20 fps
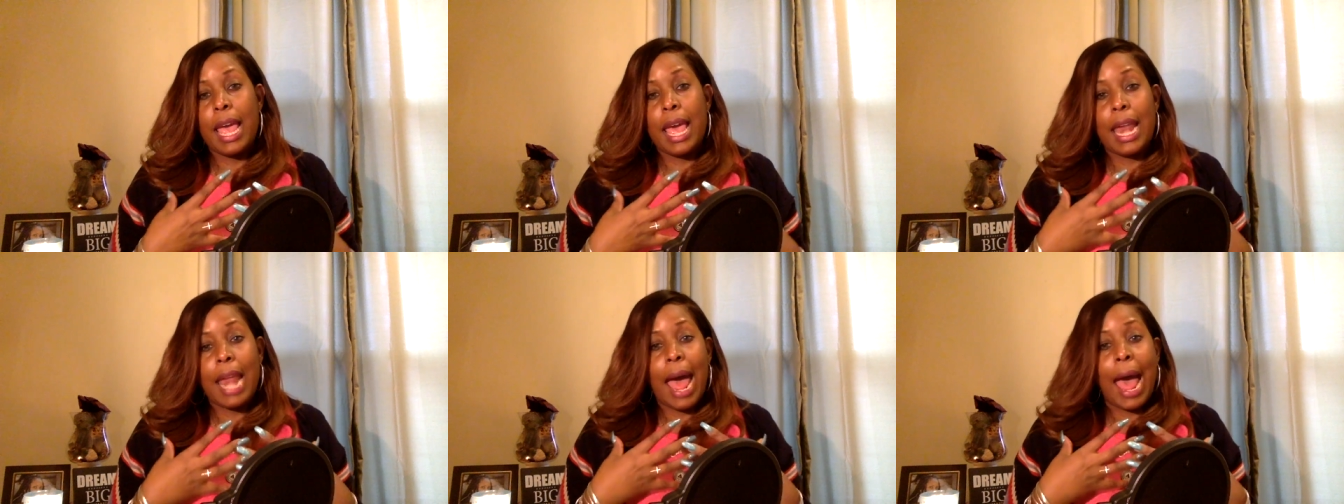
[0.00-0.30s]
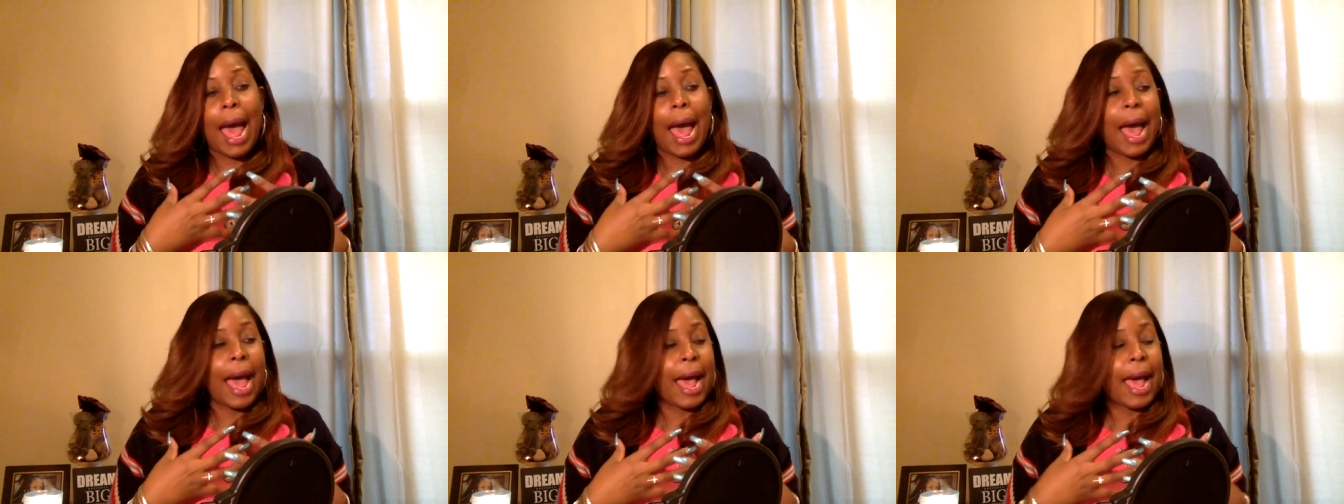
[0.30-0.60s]
and
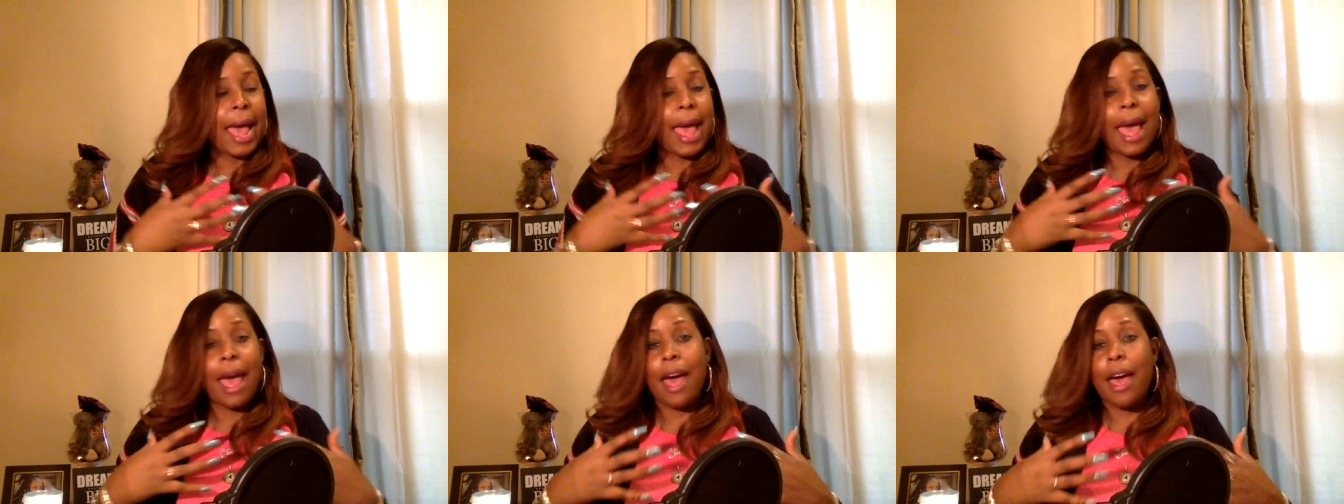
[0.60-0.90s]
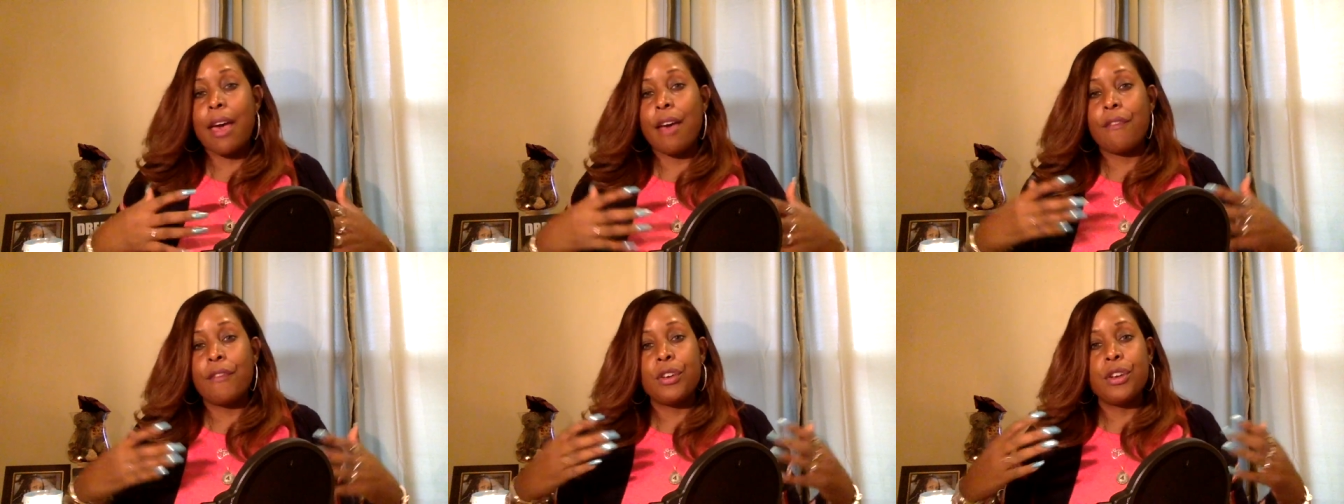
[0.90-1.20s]
I
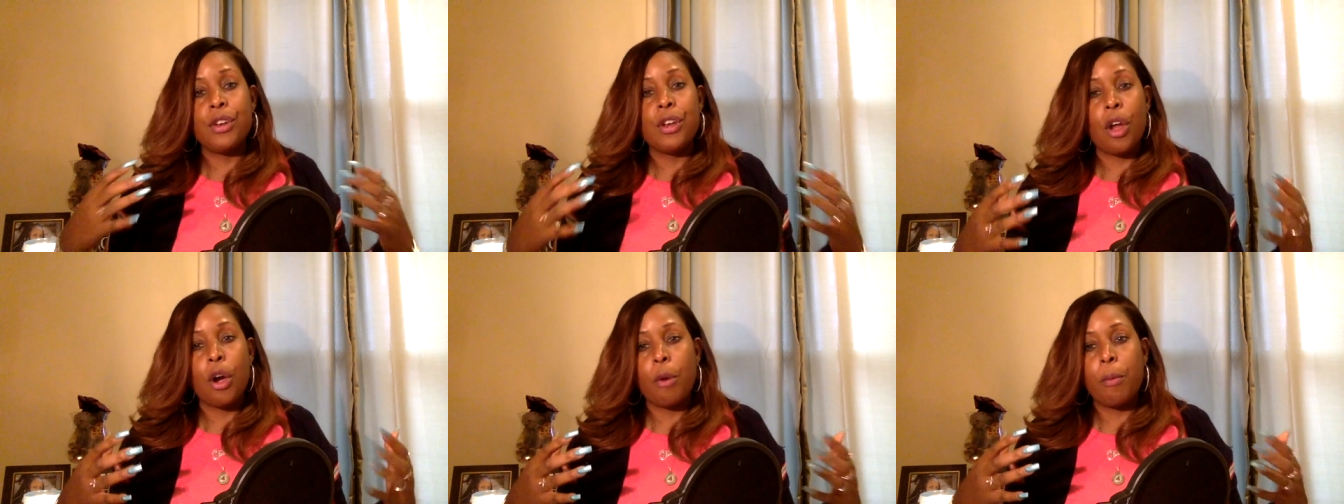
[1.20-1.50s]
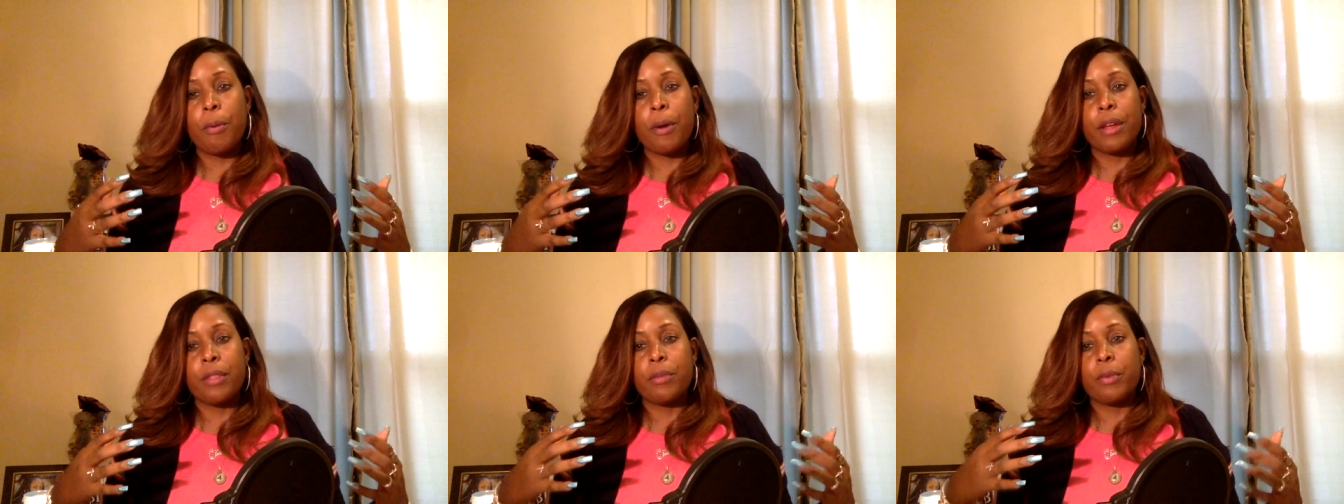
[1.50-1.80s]
have no
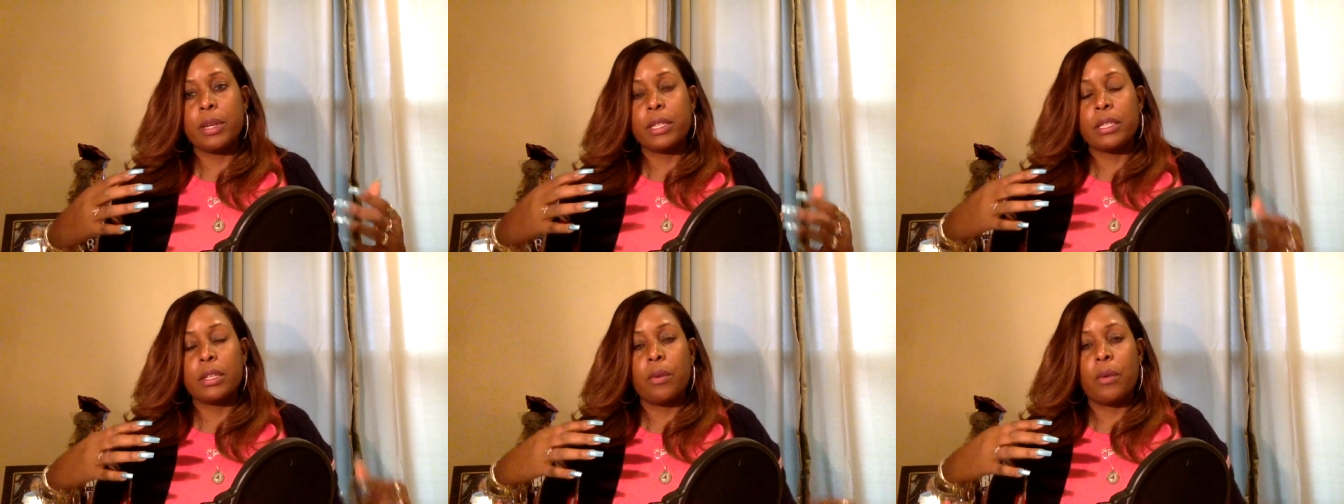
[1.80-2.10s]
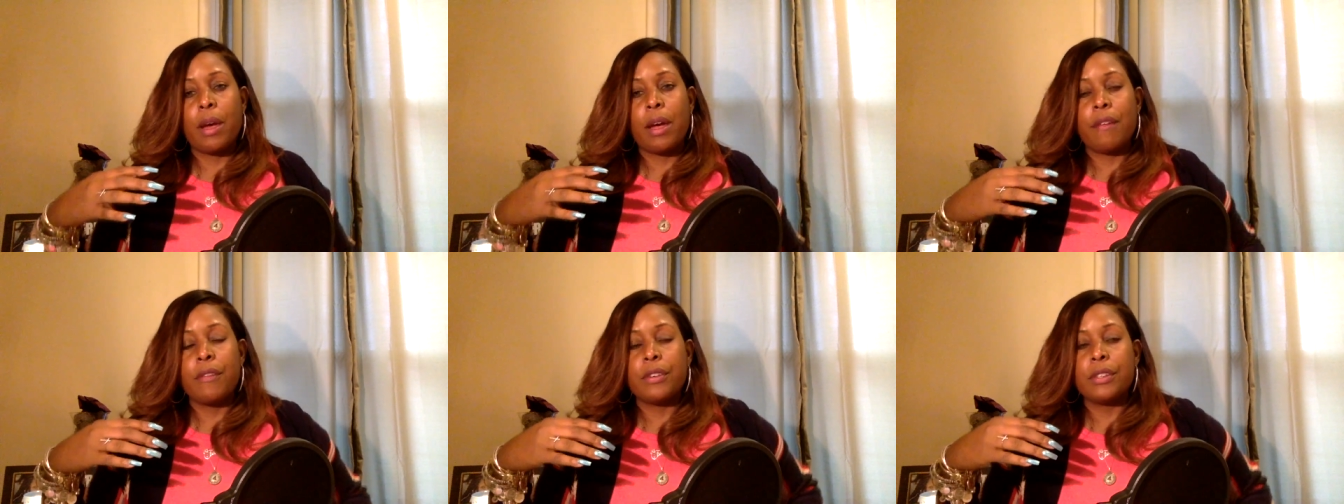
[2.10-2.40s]
breath
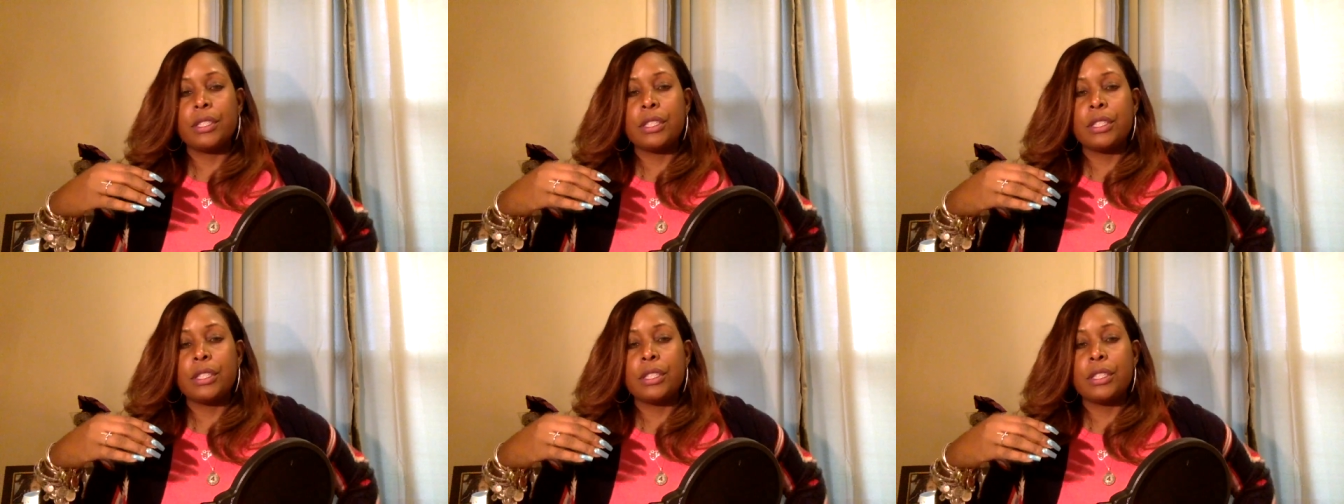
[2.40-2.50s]
whatsoever.